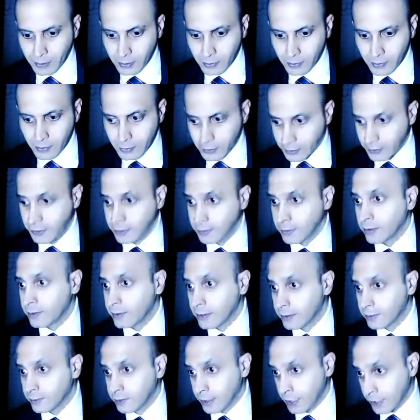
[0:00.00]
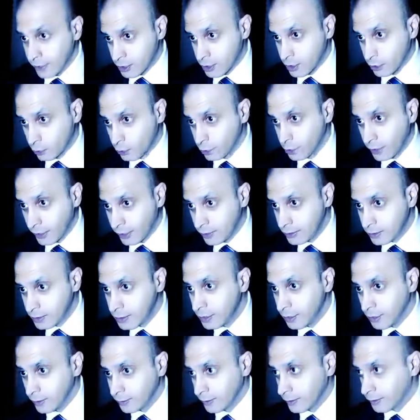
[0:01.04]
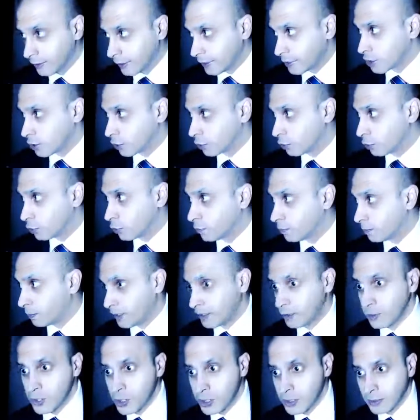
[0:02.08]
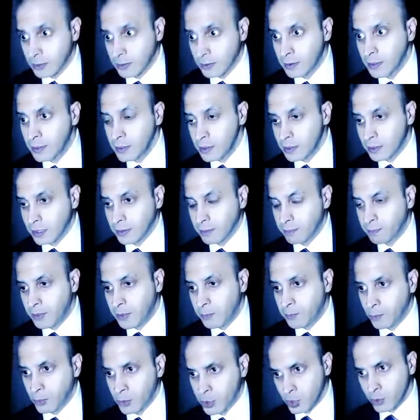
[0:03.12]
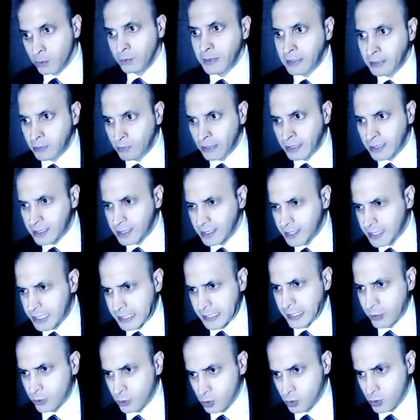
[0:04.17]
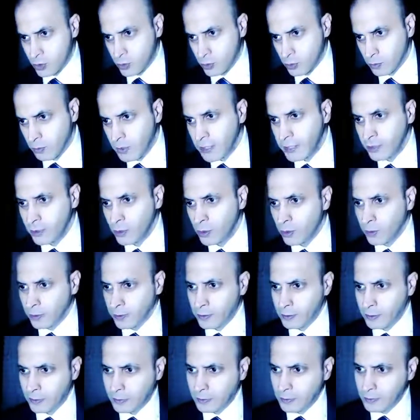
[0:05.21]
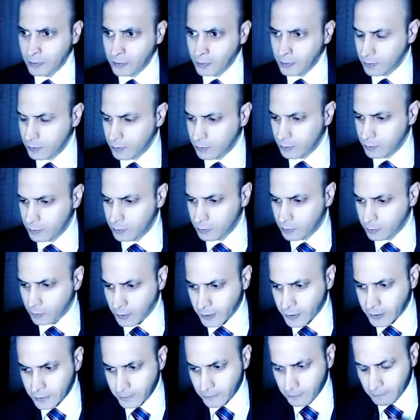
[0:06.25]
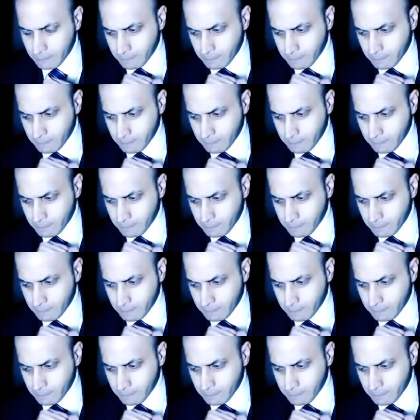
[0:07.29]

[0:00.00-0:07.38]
think that that's a good idea, that that's a good person that people should be erecting statues to. My God. Right?